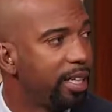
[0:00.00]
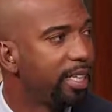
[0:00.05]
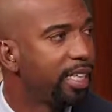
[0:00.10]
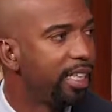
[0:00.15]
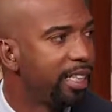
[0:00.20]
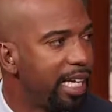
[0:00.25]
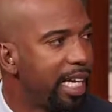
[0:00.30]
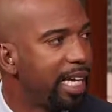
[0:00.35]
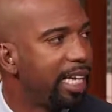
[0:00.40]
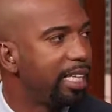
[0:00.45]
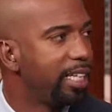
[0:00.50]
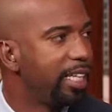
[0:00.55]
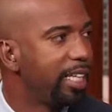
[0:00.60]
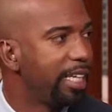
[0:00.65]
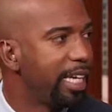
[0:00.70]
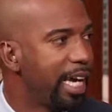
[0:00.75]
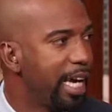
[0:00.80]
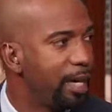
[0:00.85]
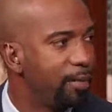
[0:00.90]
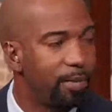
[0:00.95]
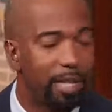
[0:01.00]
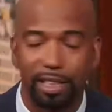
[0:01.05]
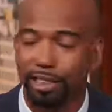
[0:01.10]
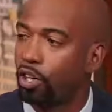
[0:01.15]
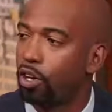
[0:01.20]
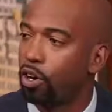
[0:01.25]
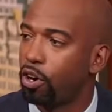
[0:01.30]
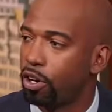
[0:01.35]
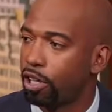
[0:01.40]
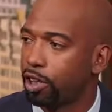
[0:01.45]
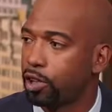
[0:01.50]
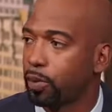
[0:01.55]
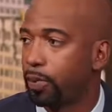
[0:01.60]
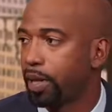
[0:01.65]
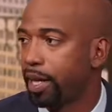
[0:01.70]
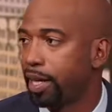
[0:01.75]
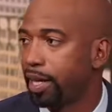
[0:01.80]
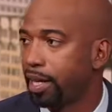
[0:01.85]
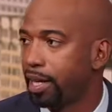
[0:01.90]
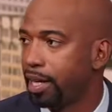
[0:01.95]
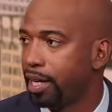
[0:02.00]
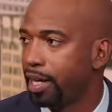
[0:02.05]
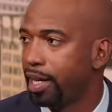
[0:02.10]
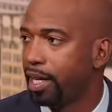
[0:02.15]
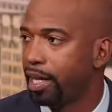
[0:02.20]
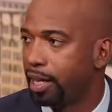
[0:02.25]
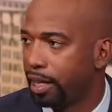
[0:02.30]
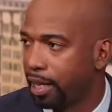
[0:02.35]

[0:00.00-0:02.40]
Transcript: get that in your game. That's the hardest play in the